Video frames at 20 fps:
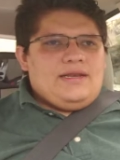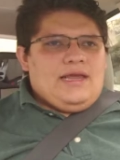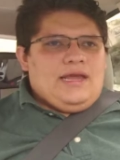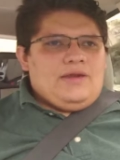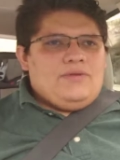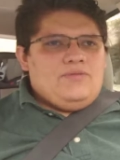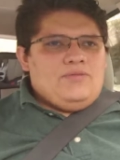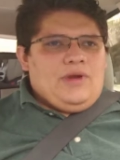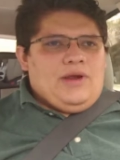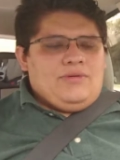
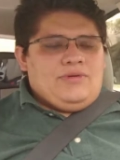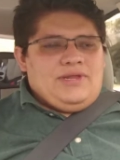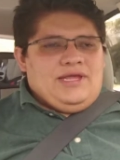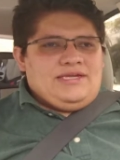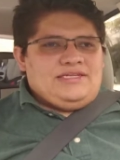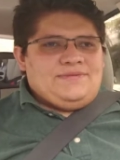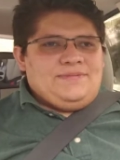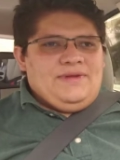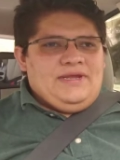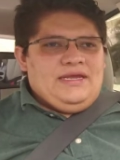I would
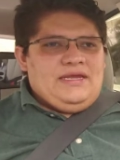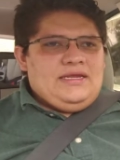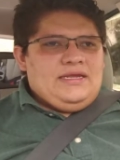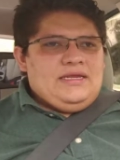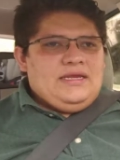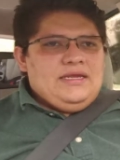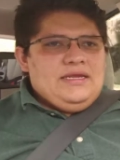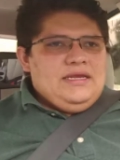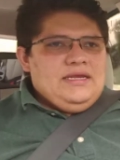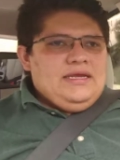like to be
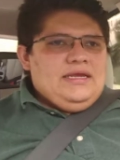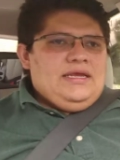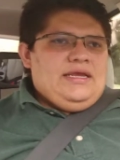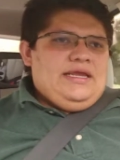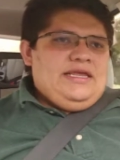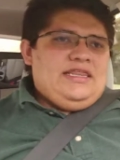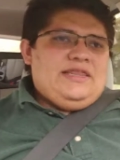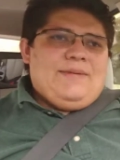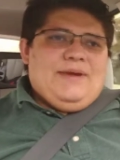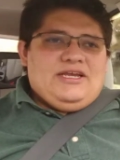
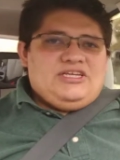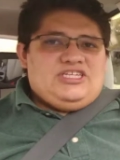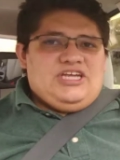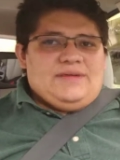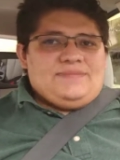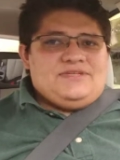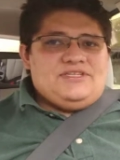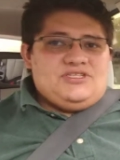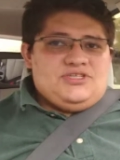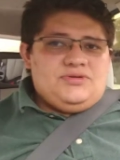in the best
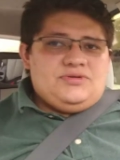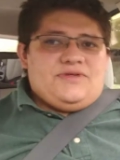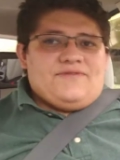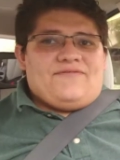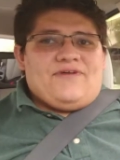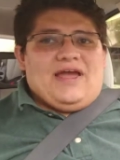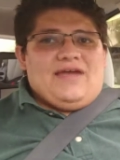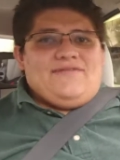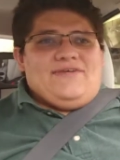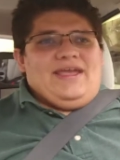shape to do the
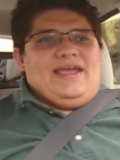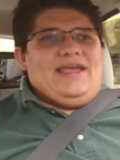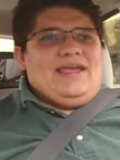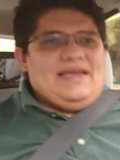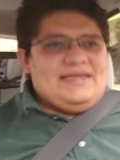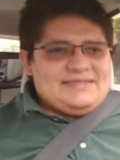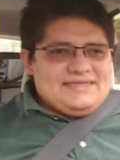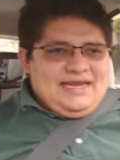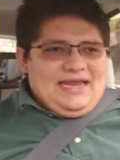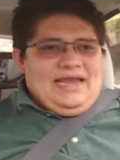5K
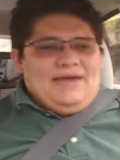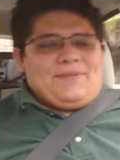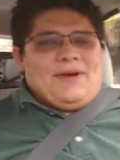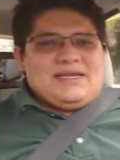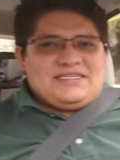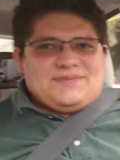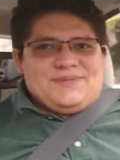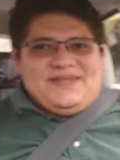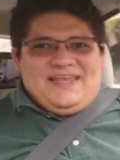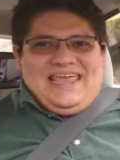as I
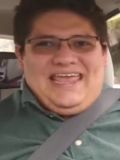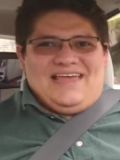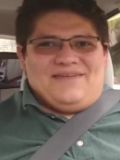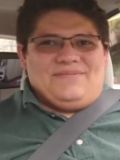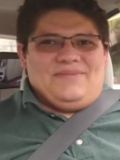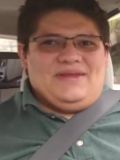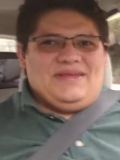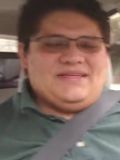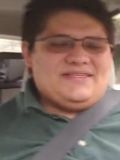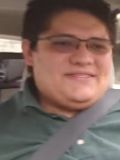possibly can
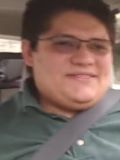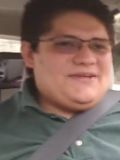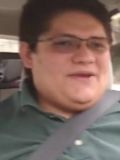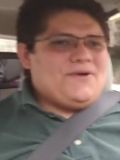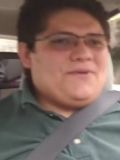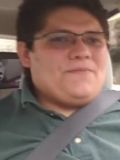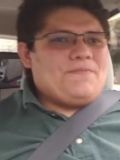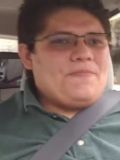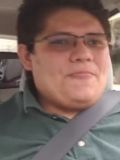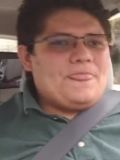be.
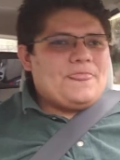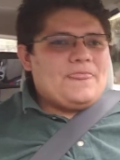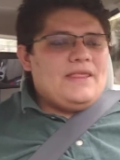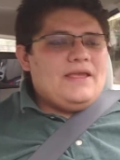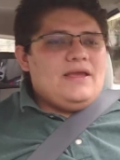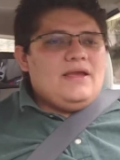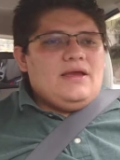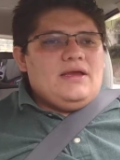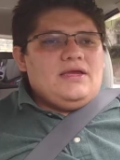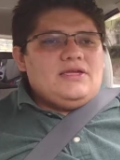
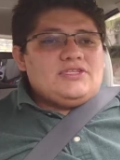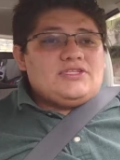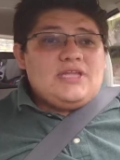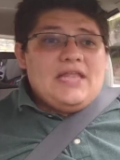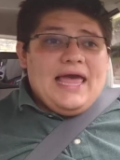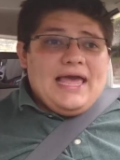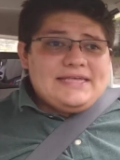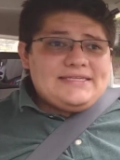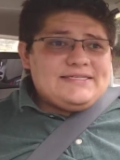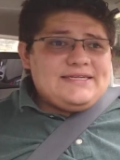So
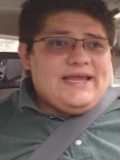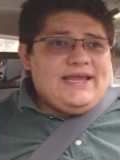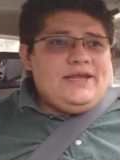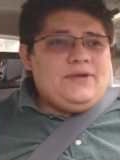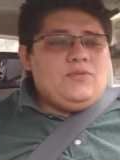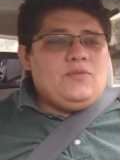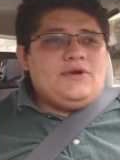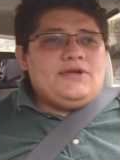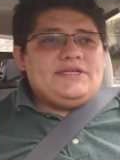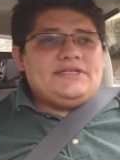last night
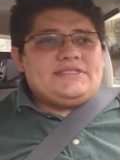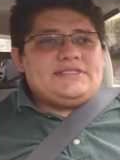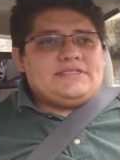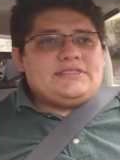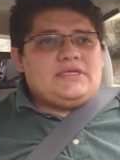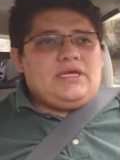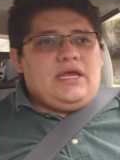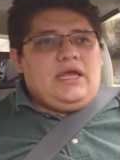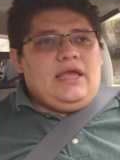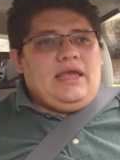was
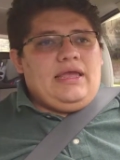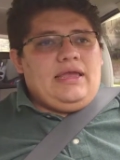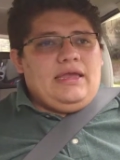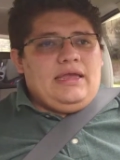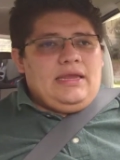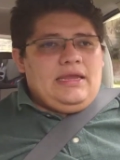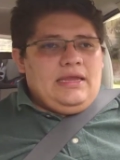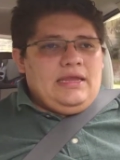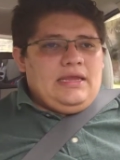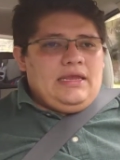
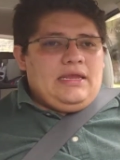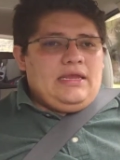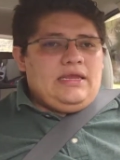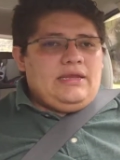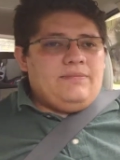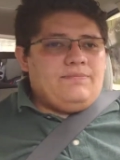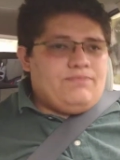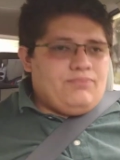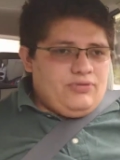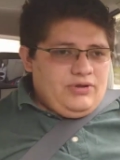
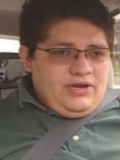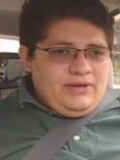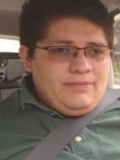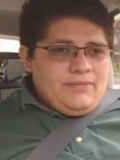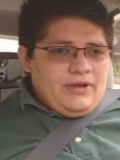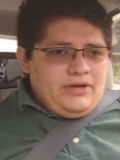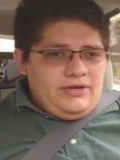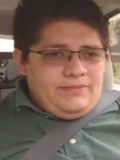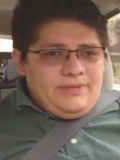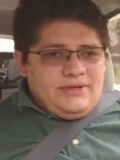a pretty
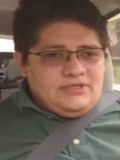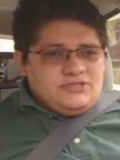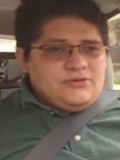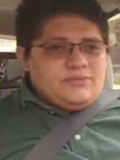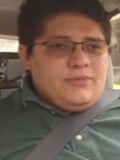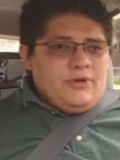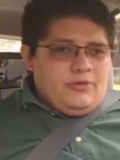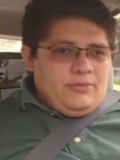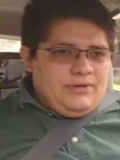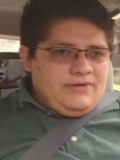monumental
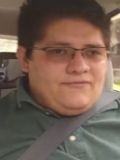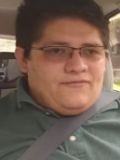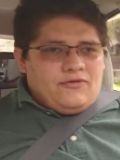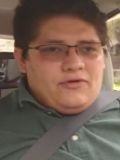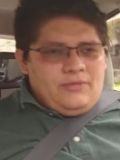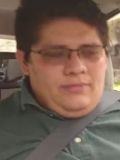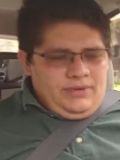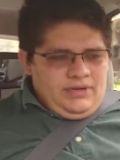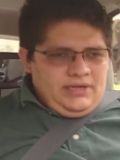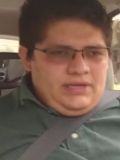moment
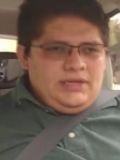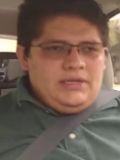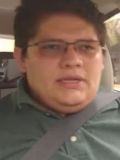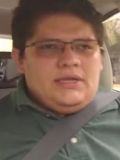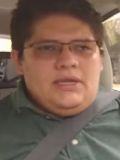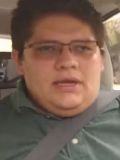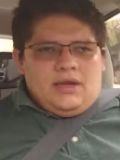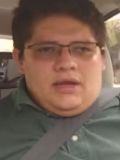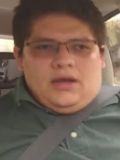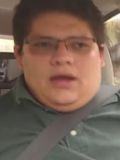for me.
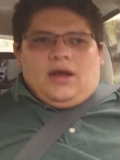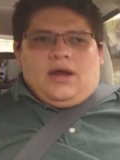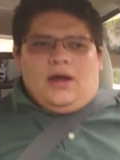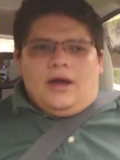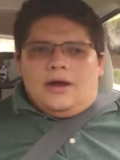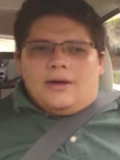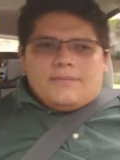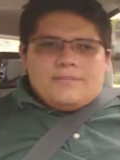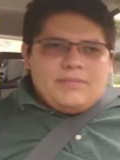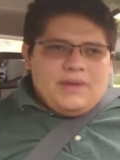
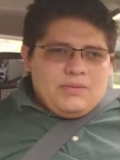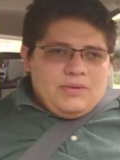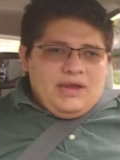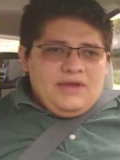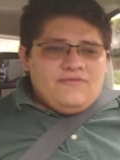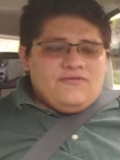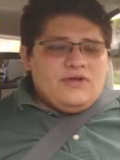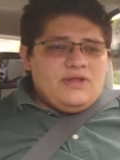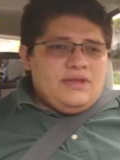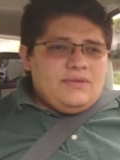My
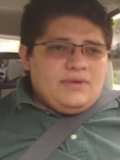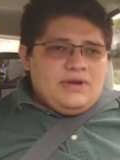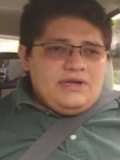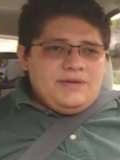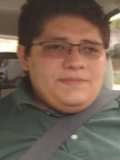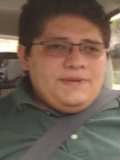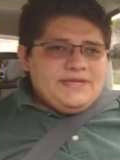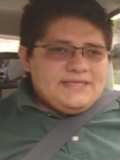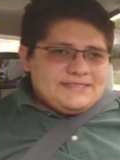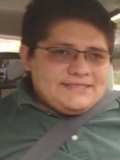wife really
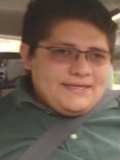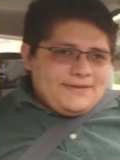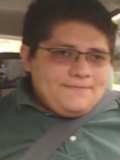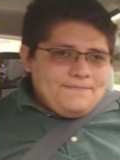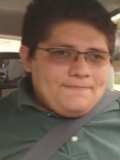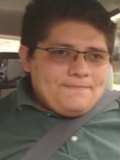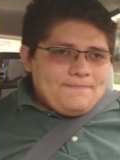wanted pizza.